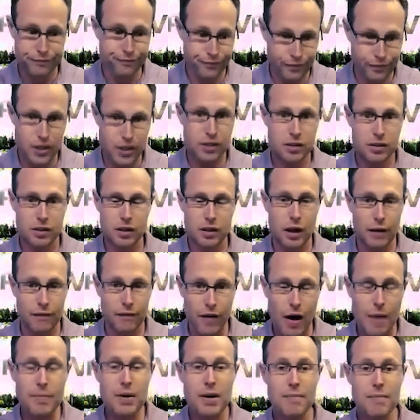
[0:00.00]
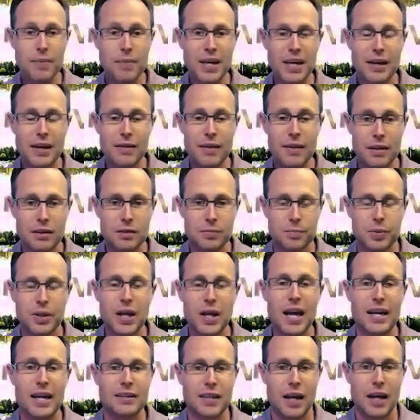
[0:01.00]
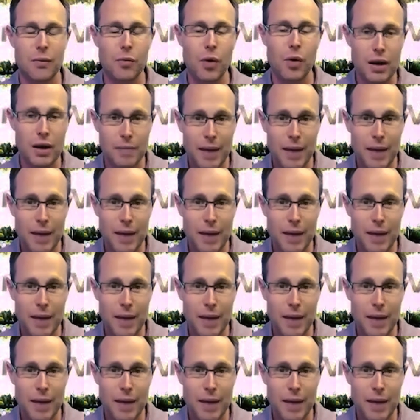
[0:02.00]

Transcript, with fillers: this if i'm going to be in this place i want to